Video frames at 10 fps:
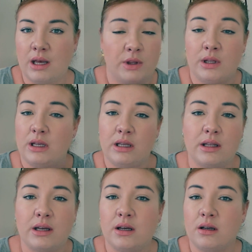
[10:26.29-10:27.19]

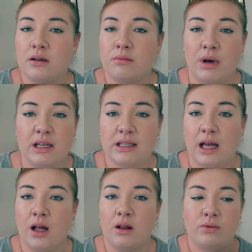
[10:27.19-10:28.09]
Neither
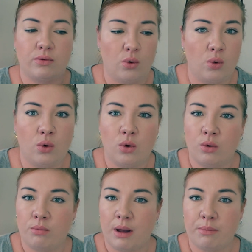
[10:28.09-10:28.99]
myself
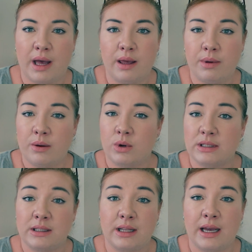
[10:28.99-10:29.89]
or my baby was
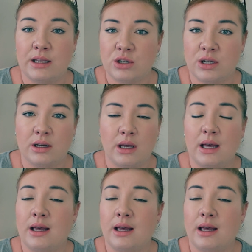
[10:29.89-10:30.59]
in danger